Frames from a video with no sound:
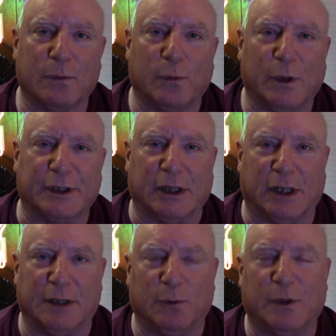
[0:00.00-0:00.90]

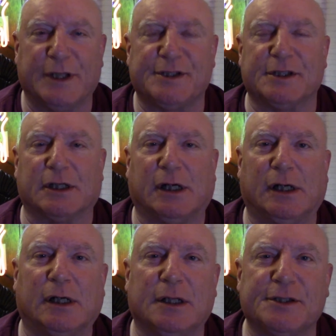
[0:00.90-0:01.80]
what is the
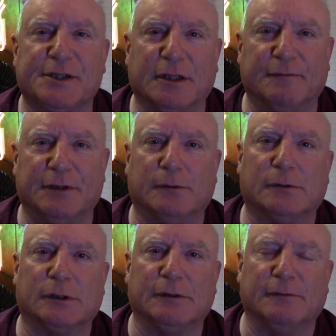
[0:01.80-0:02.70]
cause of
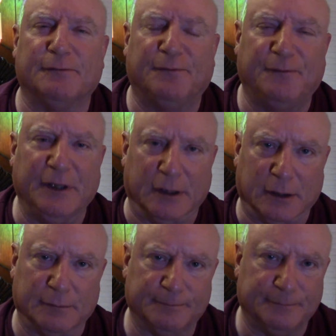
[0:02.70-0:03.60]
your fear?